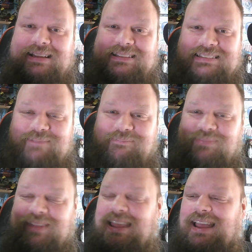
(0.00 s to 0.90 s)

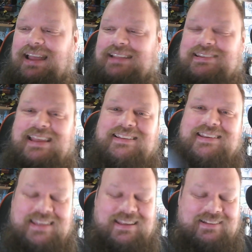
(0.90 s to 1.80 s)
and
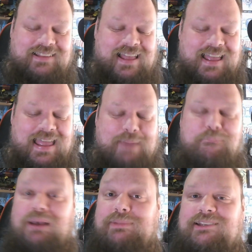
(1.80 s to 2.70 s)
stainless steel
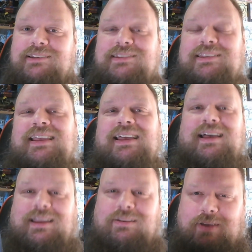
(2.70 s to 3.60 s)
implements.
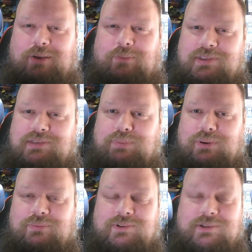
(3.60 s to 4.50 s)
I found the
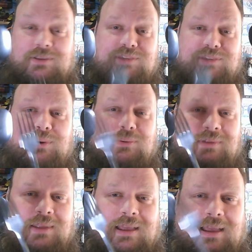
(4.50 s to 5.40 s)
spoon. So the
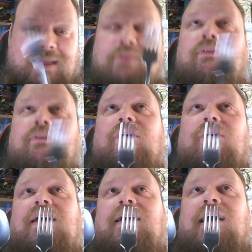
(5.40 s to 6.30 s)
spoon and the
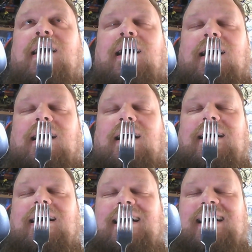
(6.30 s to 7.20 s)
fork.
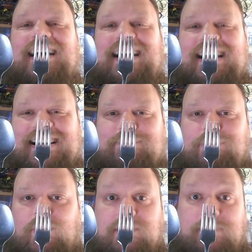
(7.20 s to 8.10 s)
Ah,
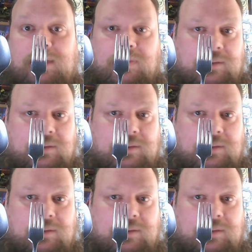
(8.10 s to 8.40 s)
but what about the